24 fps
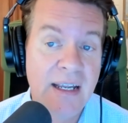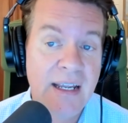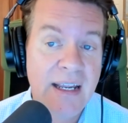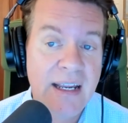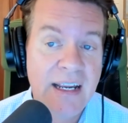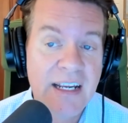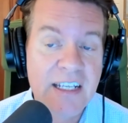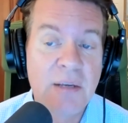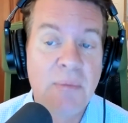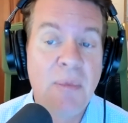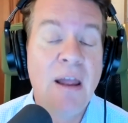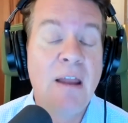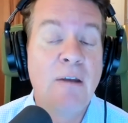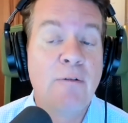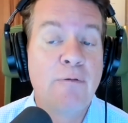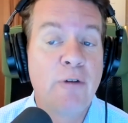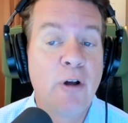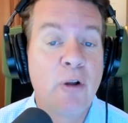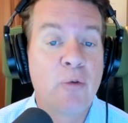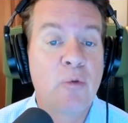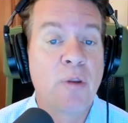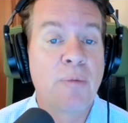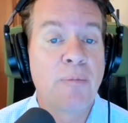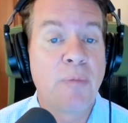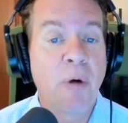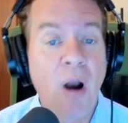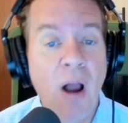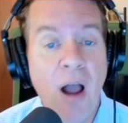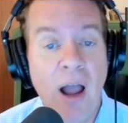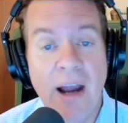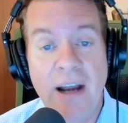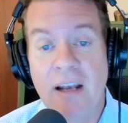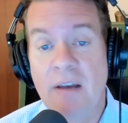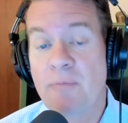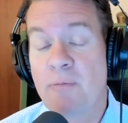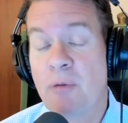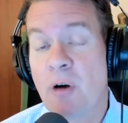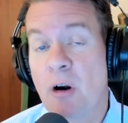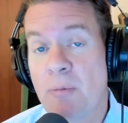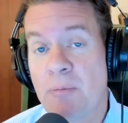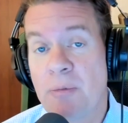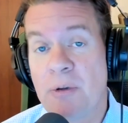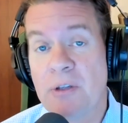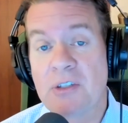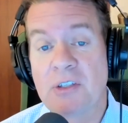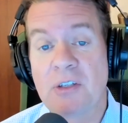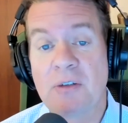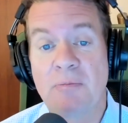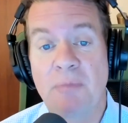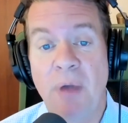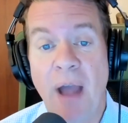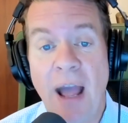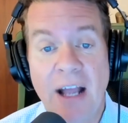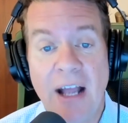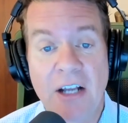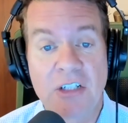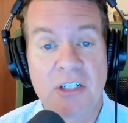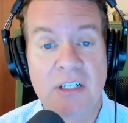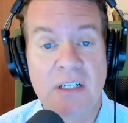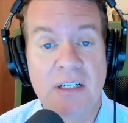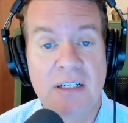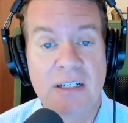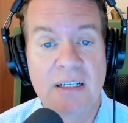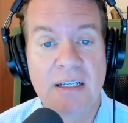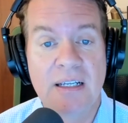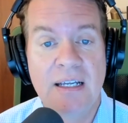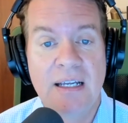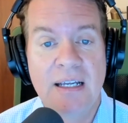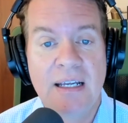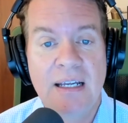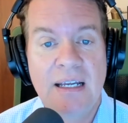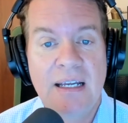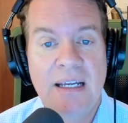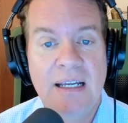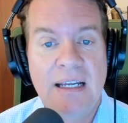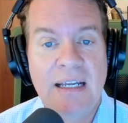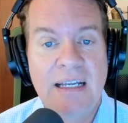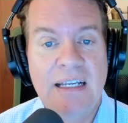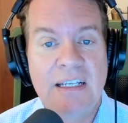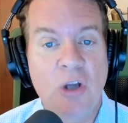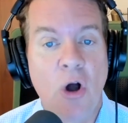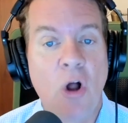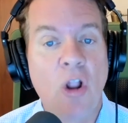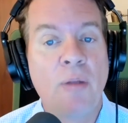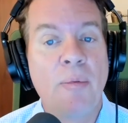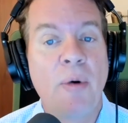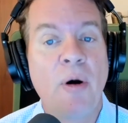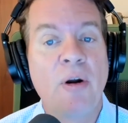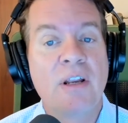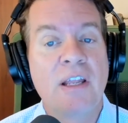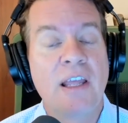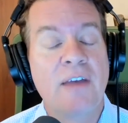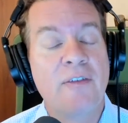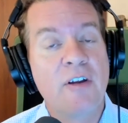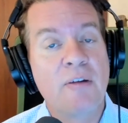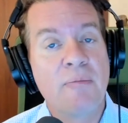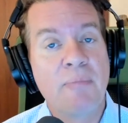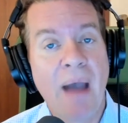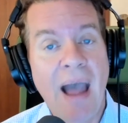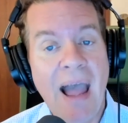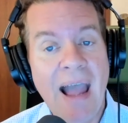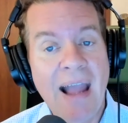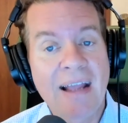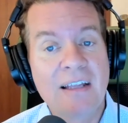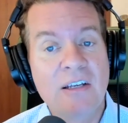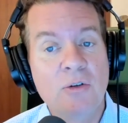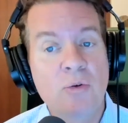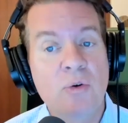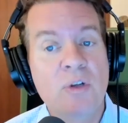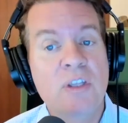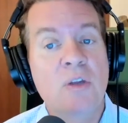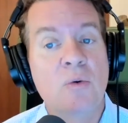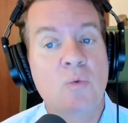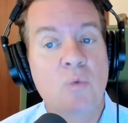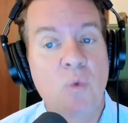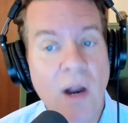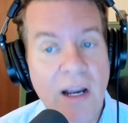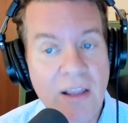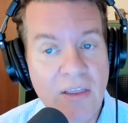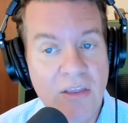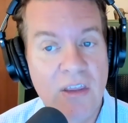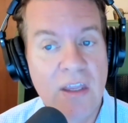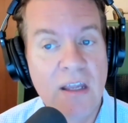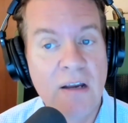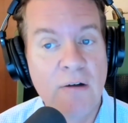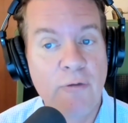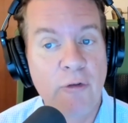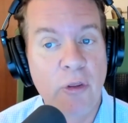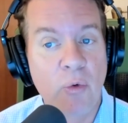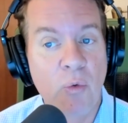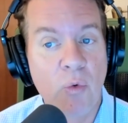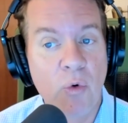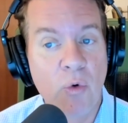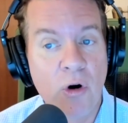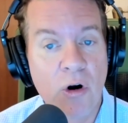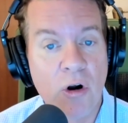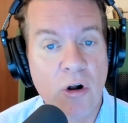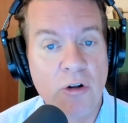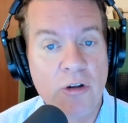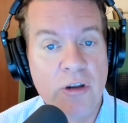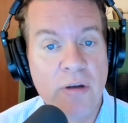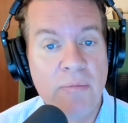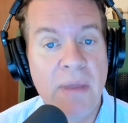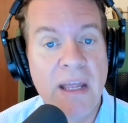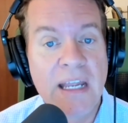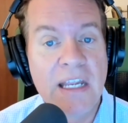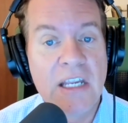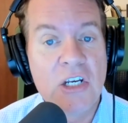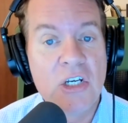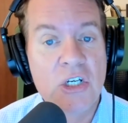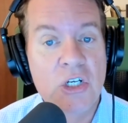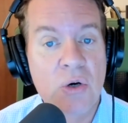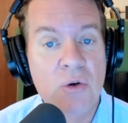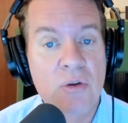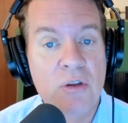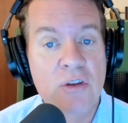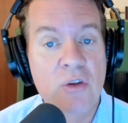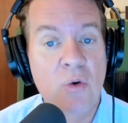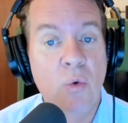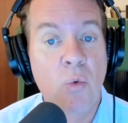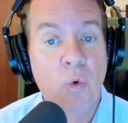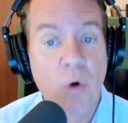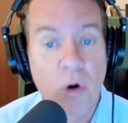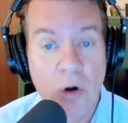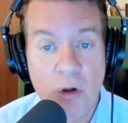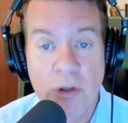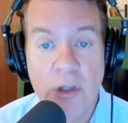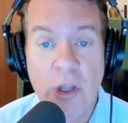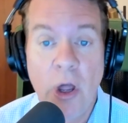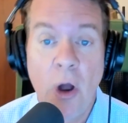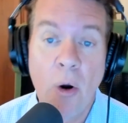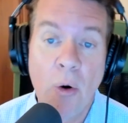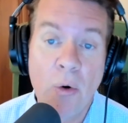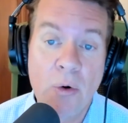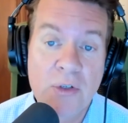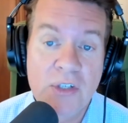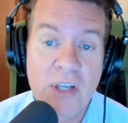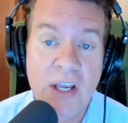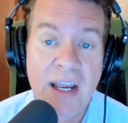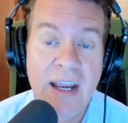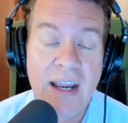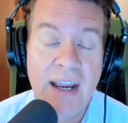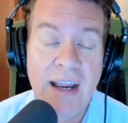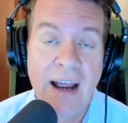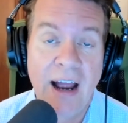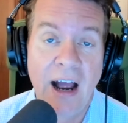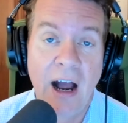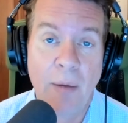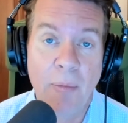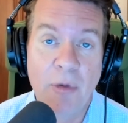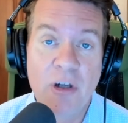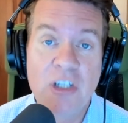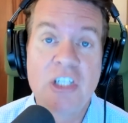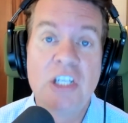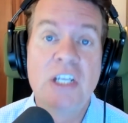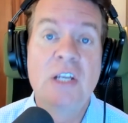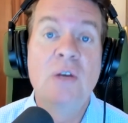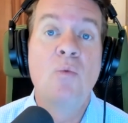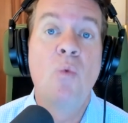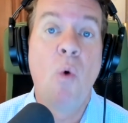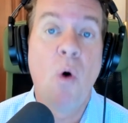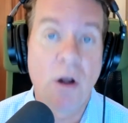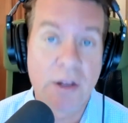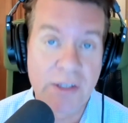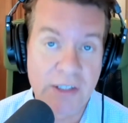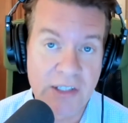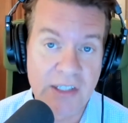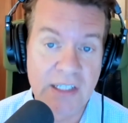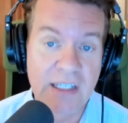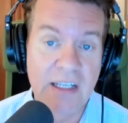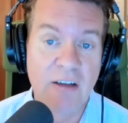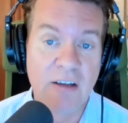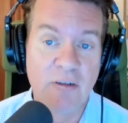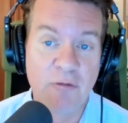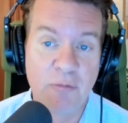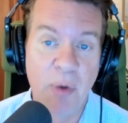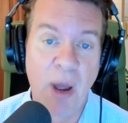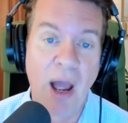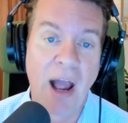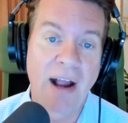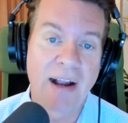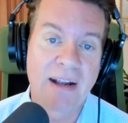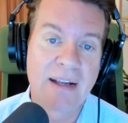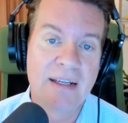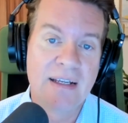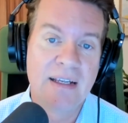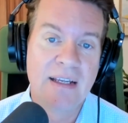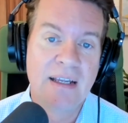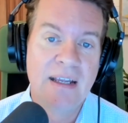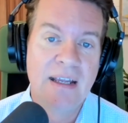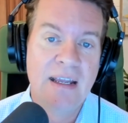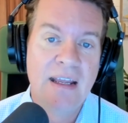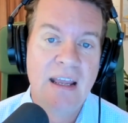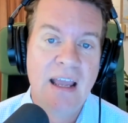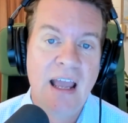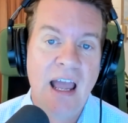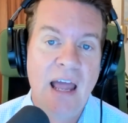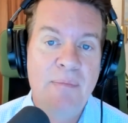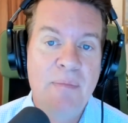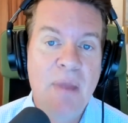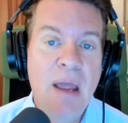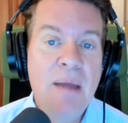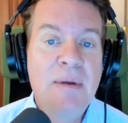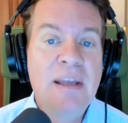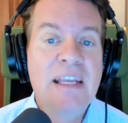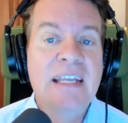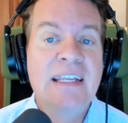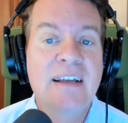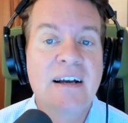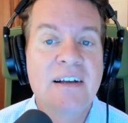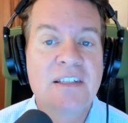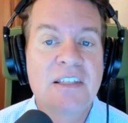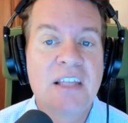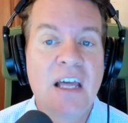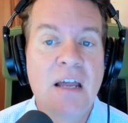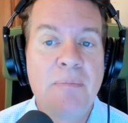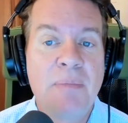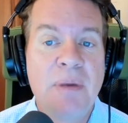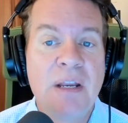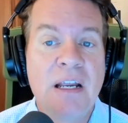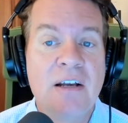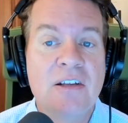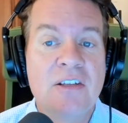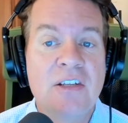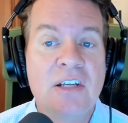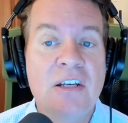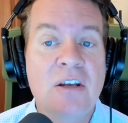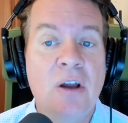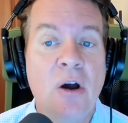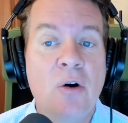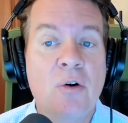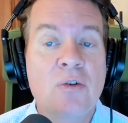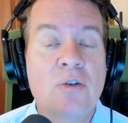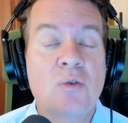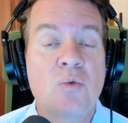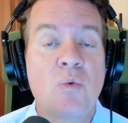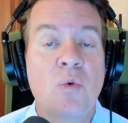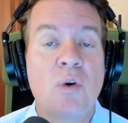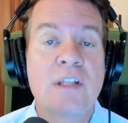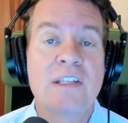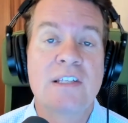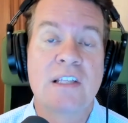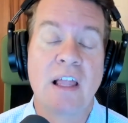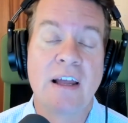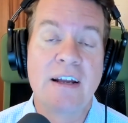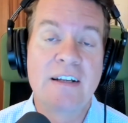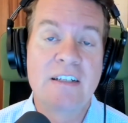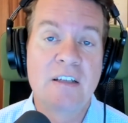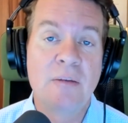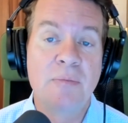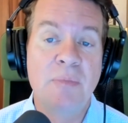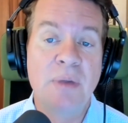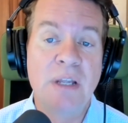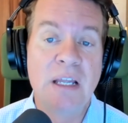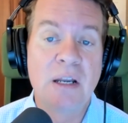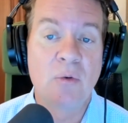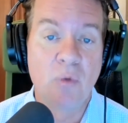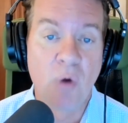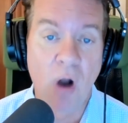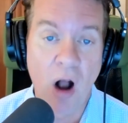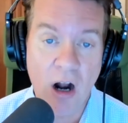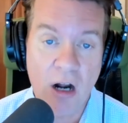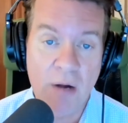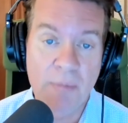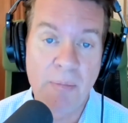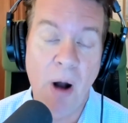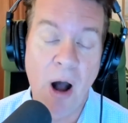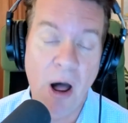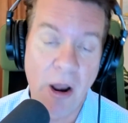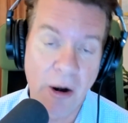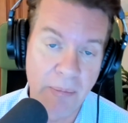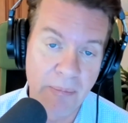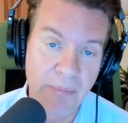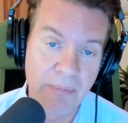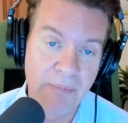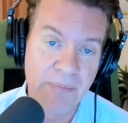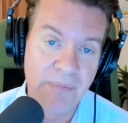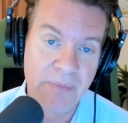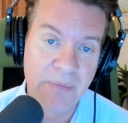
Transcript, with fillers: He's a man filled with pride and purpose and passion. He's all about giving back and doing the right thing for the world and making sure that the world knows how much he wants to give back. And maybe he does that because he knows what it's like to be at rock bottom.